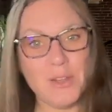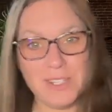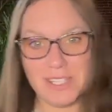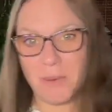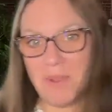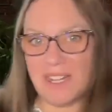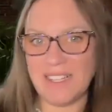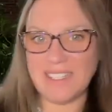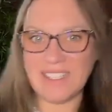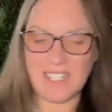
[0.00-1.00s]
there is somebody
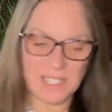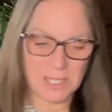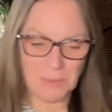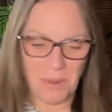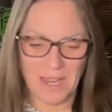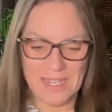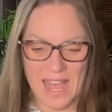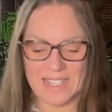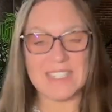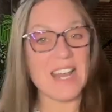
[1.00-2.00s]
listening to this
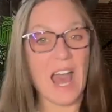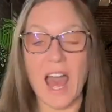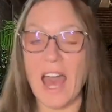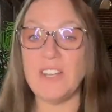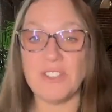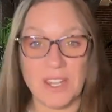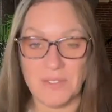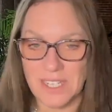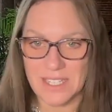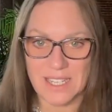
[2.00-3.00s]
podcast. And I just have
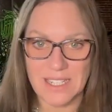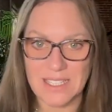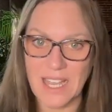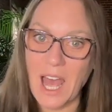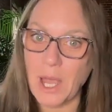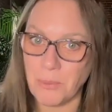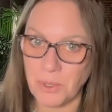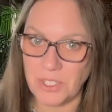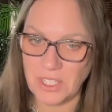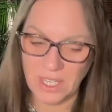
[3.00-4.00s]
to take a second and say, I
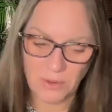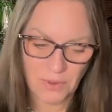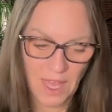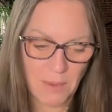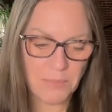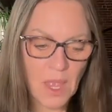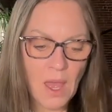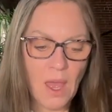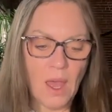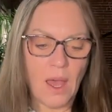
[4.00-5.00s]
appreciate you for that.
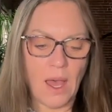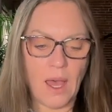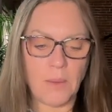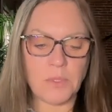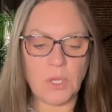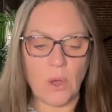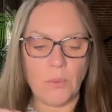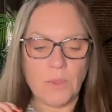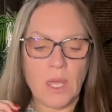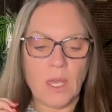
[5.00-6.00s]
Um,
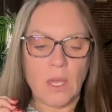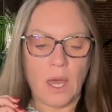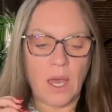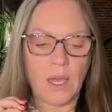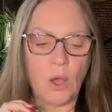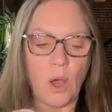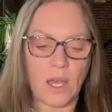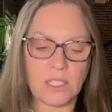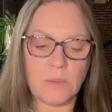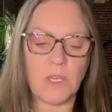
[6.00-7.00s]
so, uh,
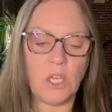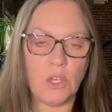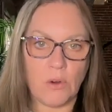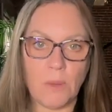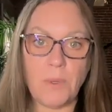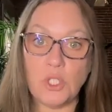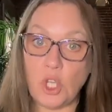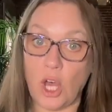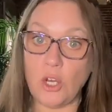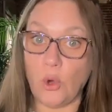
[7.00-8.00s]

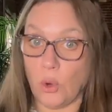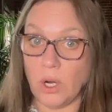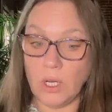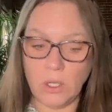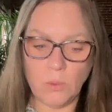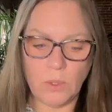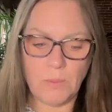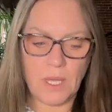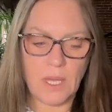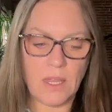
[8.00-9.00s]
ostomyeurope.org would
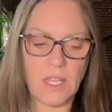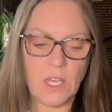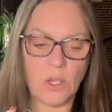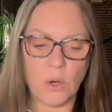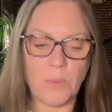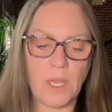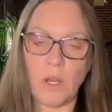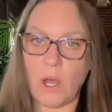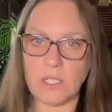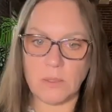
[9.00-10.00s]
be the
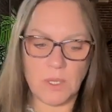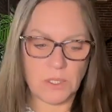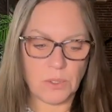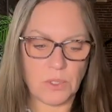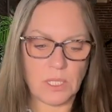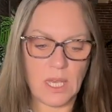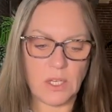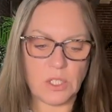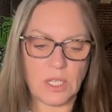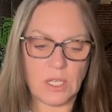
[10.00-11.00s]
European Ostomy
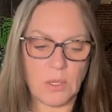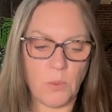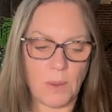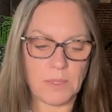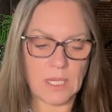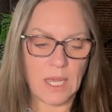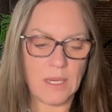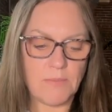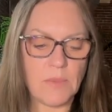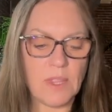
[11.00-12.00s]
Association
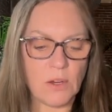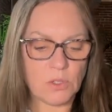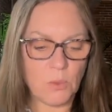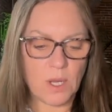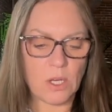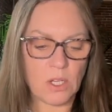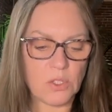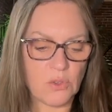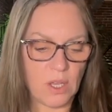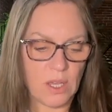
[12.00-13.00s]
website. There's one in
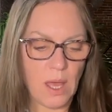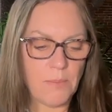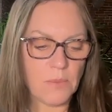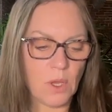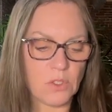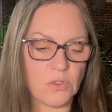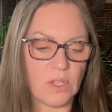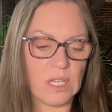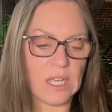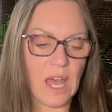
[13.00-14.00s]
Australia,
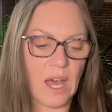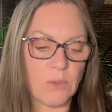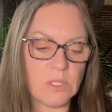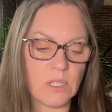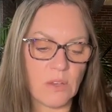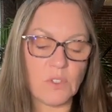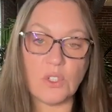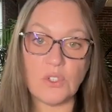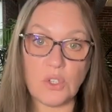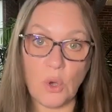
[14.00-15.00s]
Australia Council of
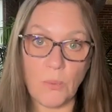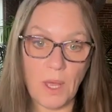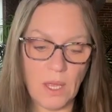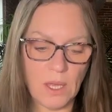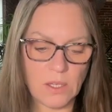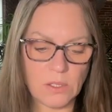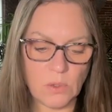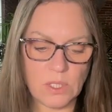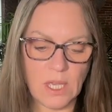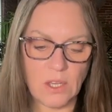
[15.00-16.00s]
Stoma
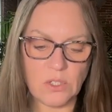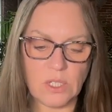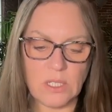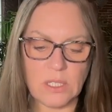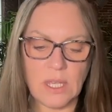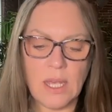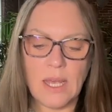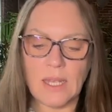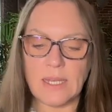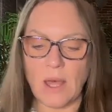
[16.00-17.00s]
Associations.
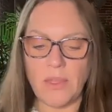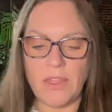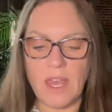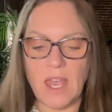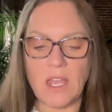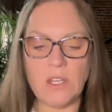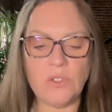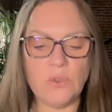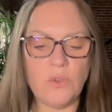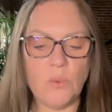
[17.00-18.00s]
Now they
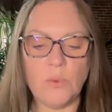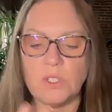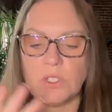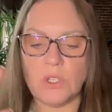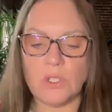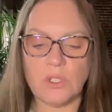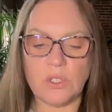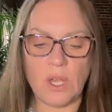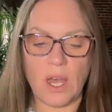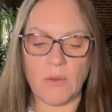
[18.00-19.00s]
do numerous,
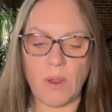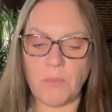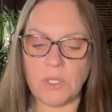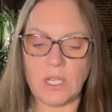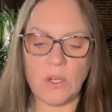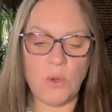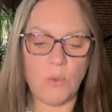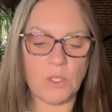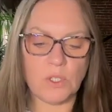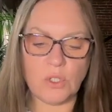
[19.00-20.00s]
uh, represent
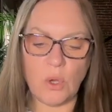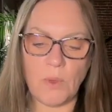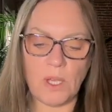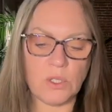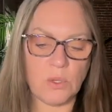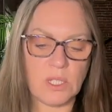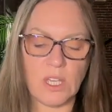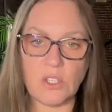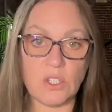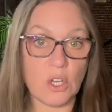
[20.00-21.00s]
numerous stoma
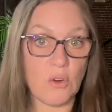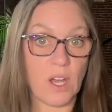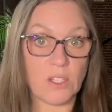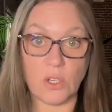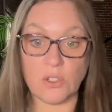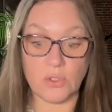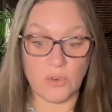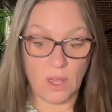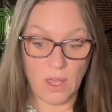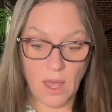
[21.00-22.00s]
associations across
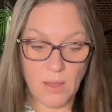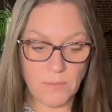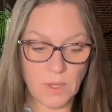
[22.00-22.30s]
Australia.